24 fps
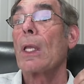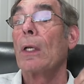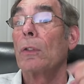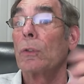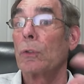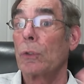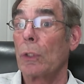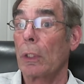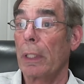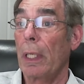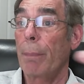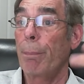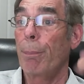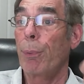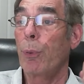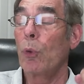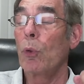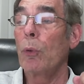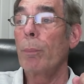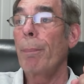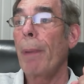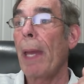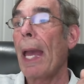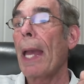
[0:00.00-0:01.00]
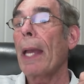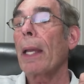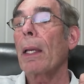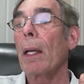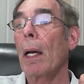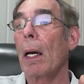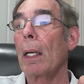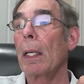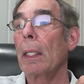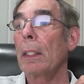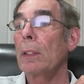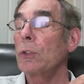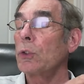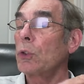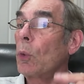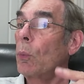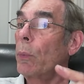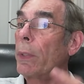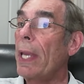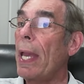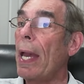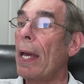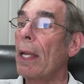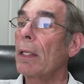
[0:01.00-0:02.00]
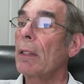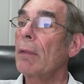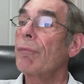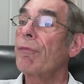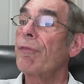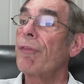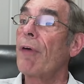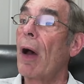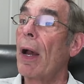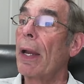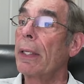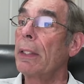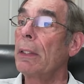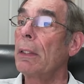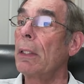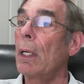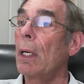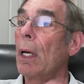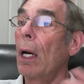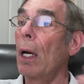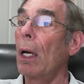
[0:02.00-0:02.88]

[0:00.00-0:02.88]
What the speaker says: So they pulled back on it. So we had to find